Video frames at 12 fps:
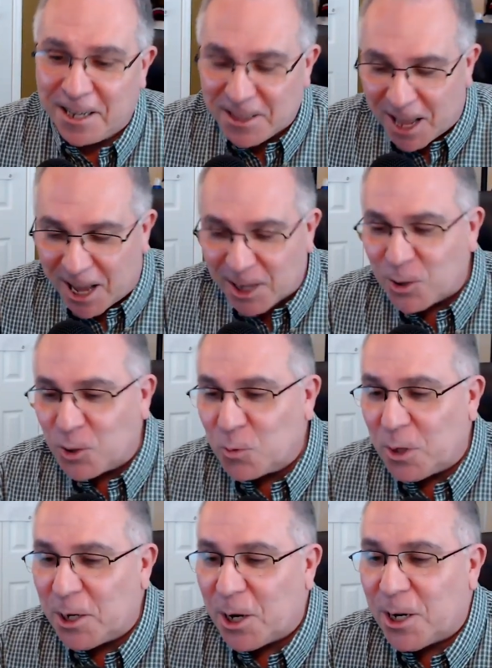Thank you,
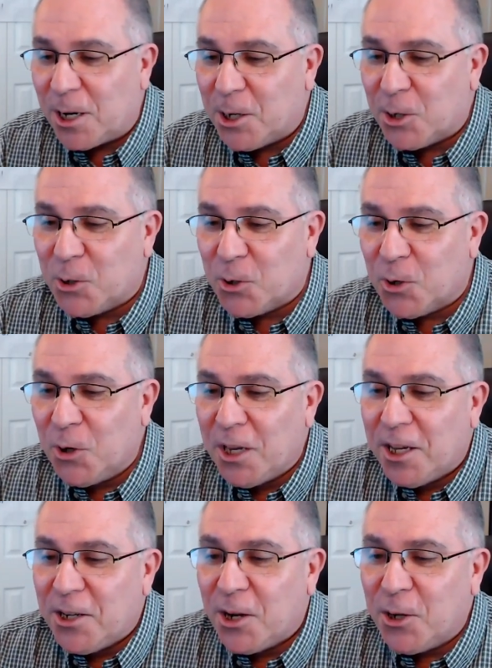sweetheart. I know you're
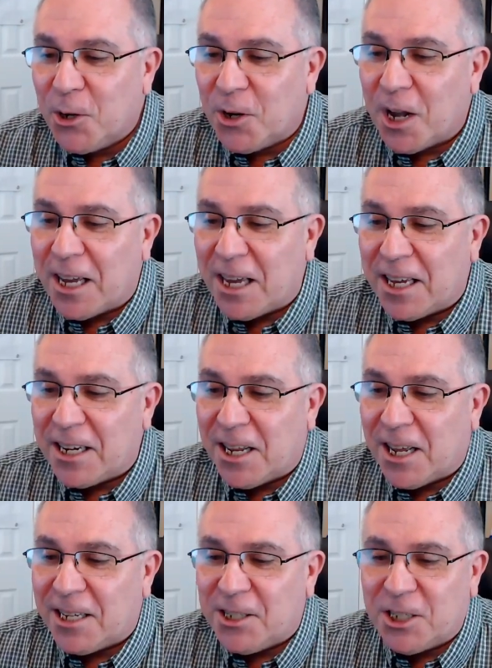at
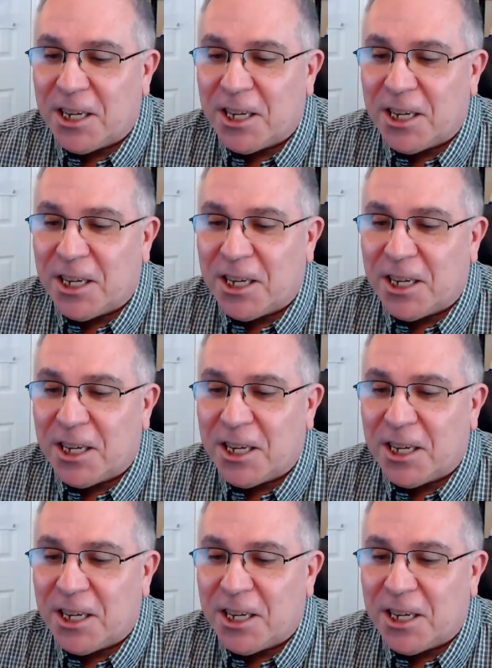lunch,